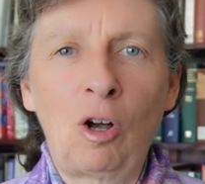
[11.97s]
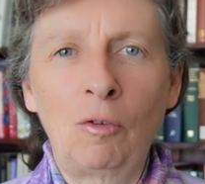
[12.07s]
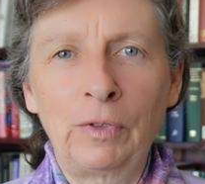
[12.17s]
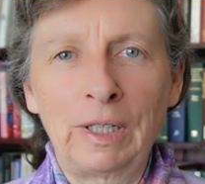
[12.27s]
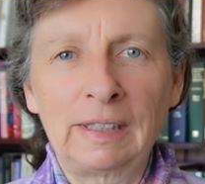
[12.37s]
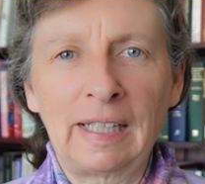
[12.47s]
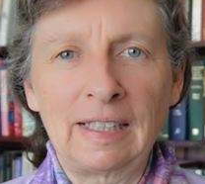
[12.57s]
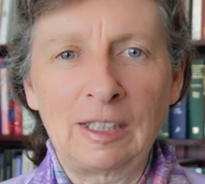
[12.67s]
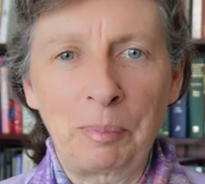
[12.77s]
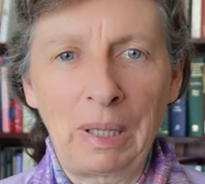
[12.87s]
confidence
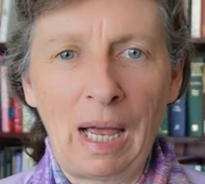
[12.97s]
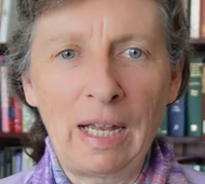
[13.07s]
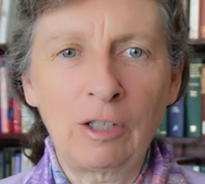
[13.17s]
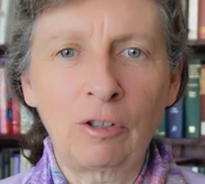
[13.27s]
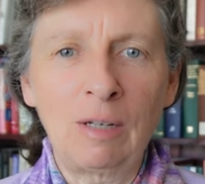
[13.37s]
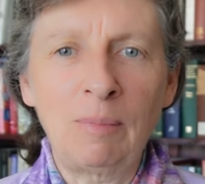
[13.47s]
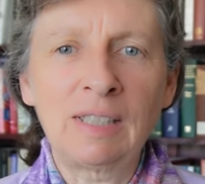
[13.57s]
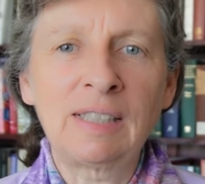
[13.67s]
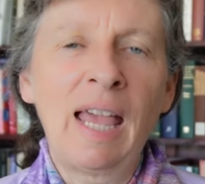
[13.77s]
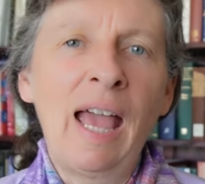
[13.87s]
and supply
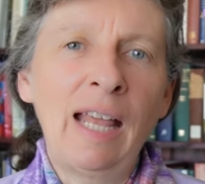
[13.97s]
agreements,